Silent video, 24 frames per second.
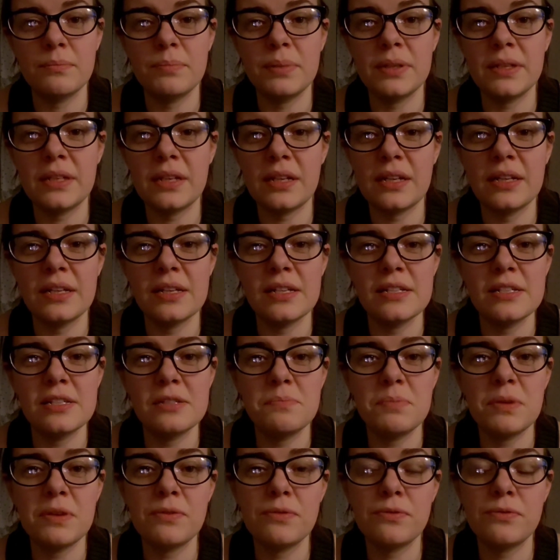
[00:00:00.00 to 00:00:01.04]
Because
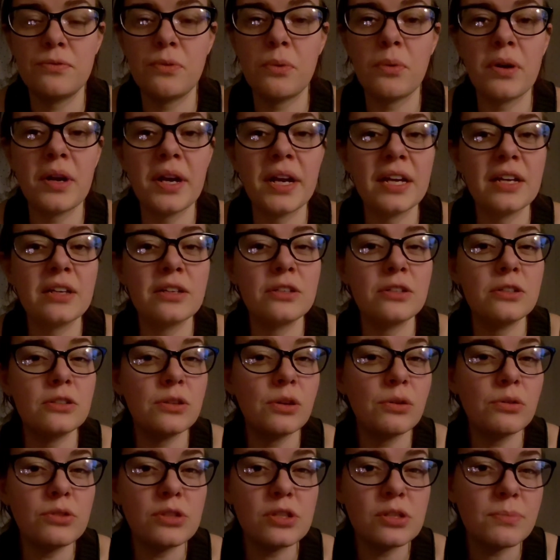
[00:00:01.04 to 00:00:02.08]
before I
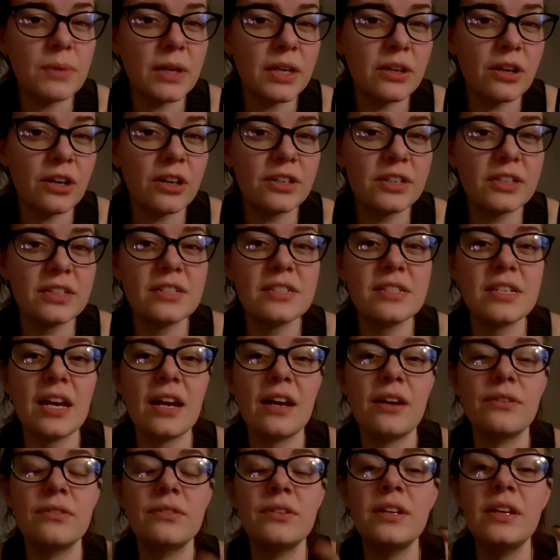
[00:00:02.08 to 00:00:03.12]
closed my garden
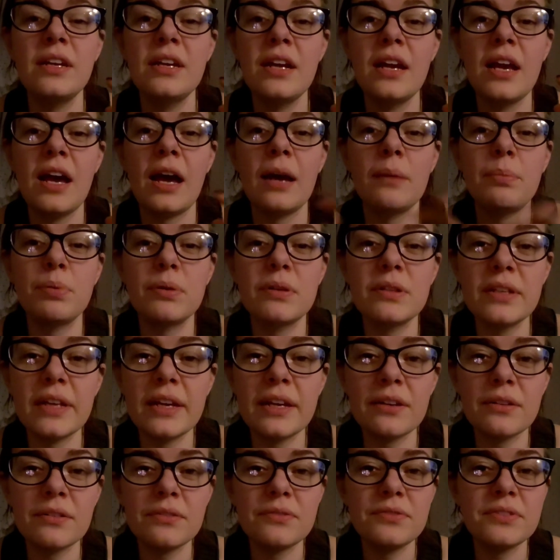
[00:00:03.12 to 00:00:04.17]
down, I put a
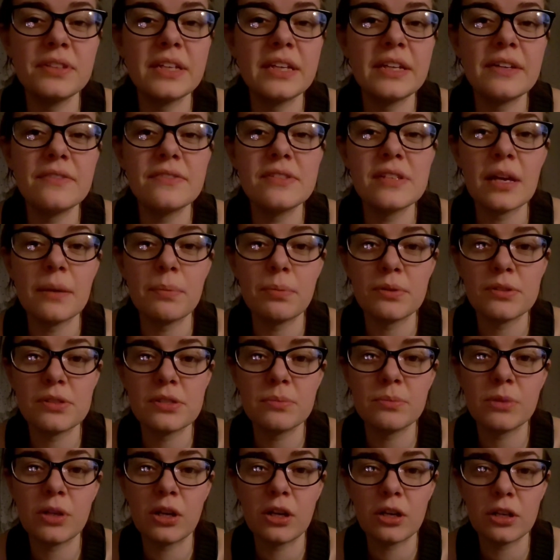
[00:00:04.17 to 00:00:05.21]
layer of leaves, I put
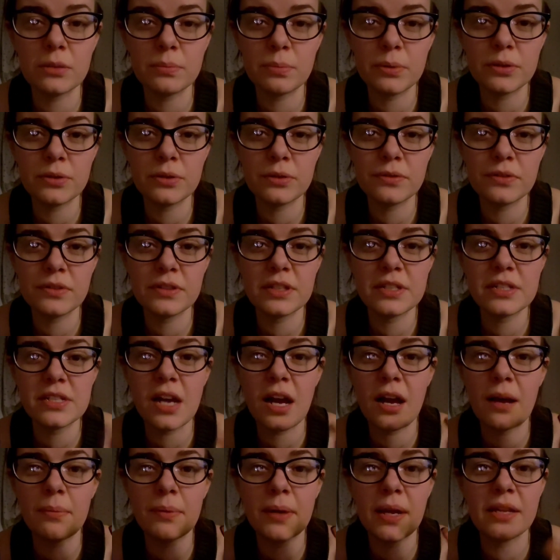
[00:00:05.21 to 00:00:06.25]
some cardboard over the
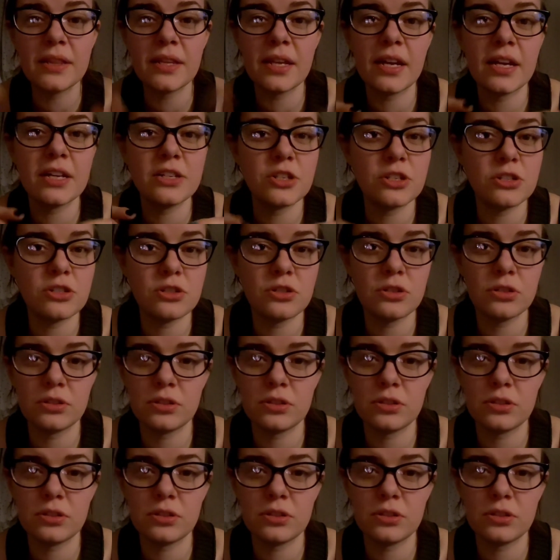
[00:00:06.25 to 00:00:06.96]
top, and then I just